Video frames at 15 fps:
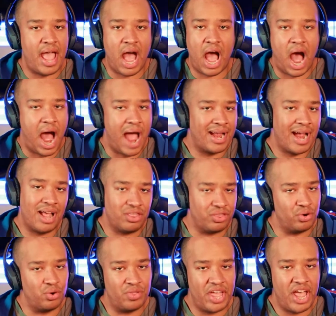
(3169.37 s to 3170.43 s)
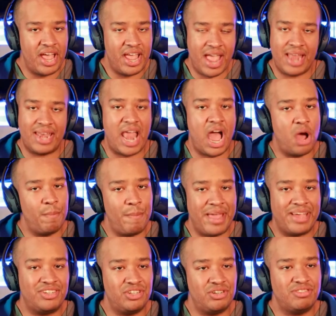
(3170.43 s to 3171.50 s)
I got through that, and now it
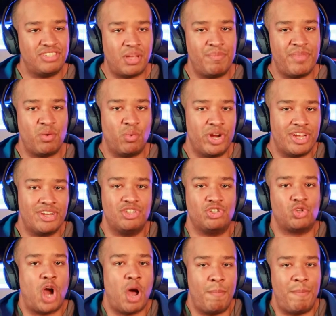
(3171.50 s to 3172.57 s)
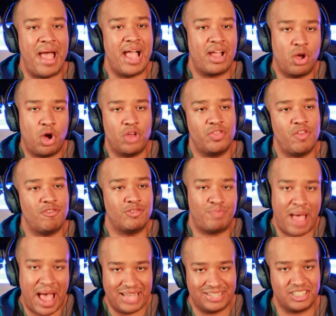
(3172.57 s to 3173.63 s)
makes you something where you can draw back on those
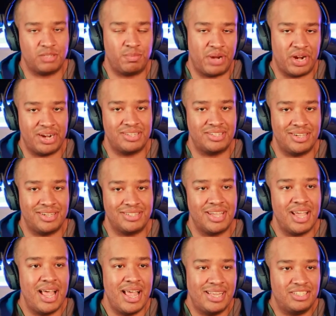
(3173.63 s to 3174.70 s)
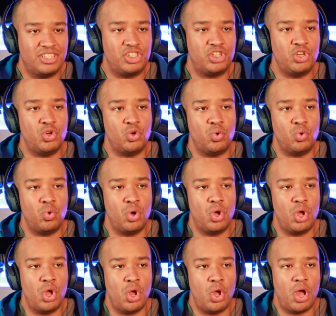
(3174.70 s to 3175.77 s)
past experiences to
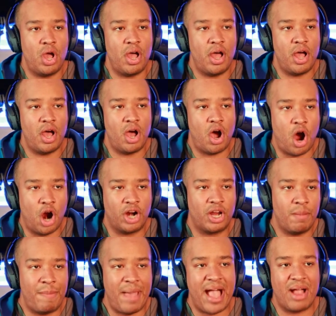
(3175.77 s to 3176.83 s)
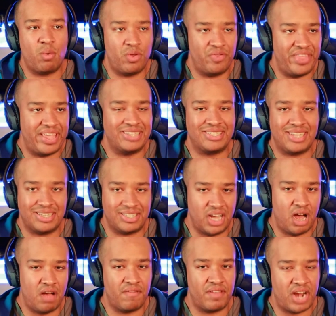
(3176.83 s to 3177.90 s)
harken back when things get
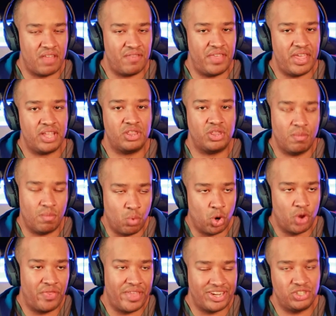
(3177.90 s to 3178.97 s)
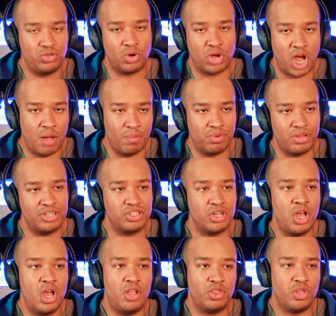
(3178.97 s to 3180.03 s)
tough. And I think the more things you accomplish,
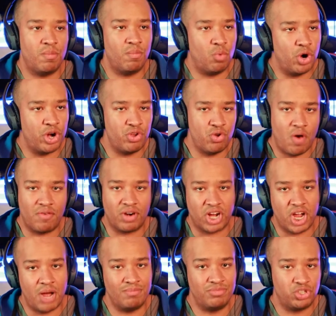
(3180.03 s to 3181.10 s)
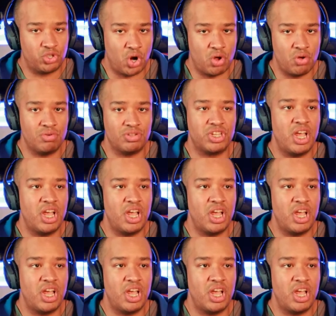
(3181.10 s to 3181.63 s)
the more you overcome struggles,